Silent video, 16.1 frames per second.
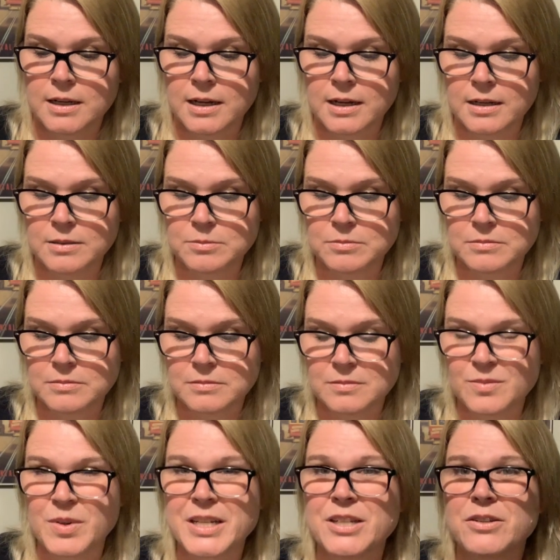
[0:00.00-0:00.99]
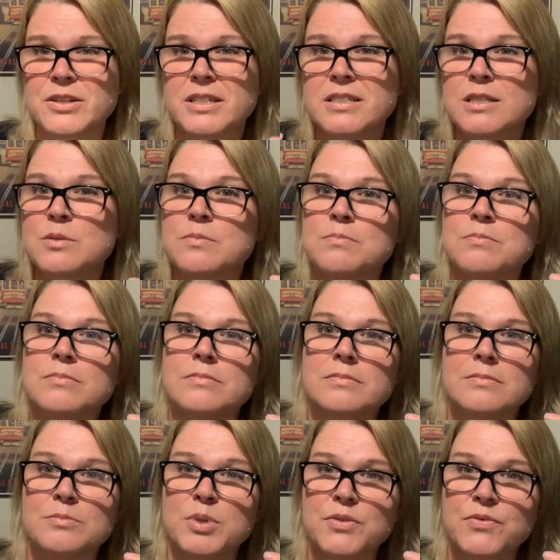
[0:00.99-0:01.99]
um, when you can just
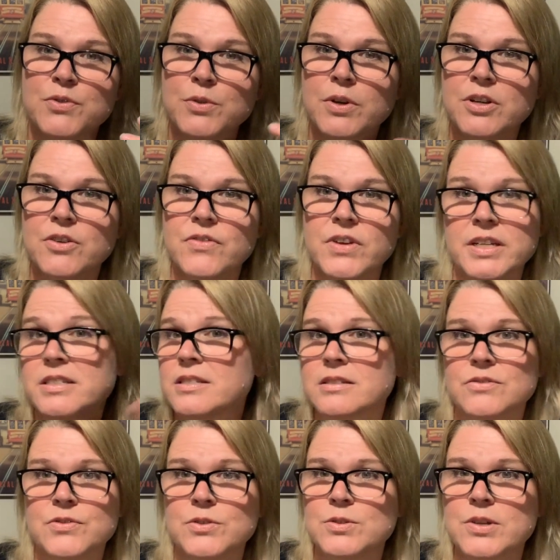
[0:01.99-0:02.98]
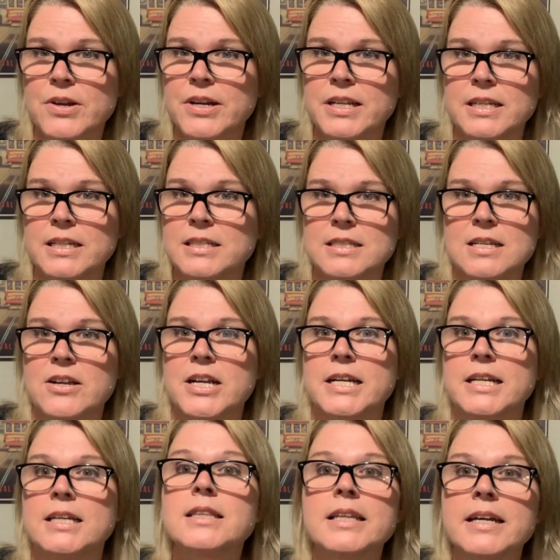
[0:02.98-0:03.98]
put food on your face. The food's already, it's
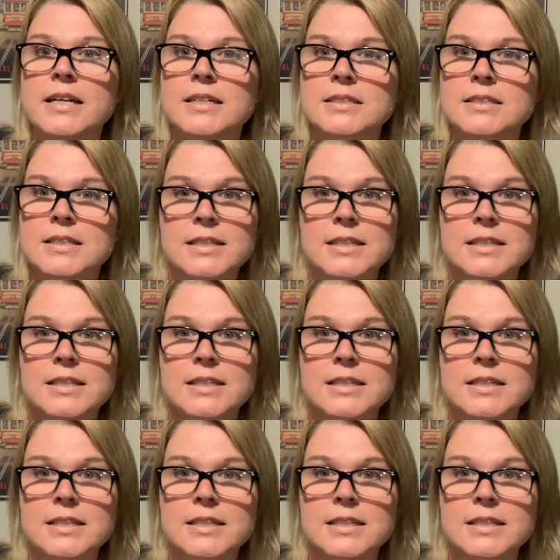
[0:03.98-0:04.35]
already in there.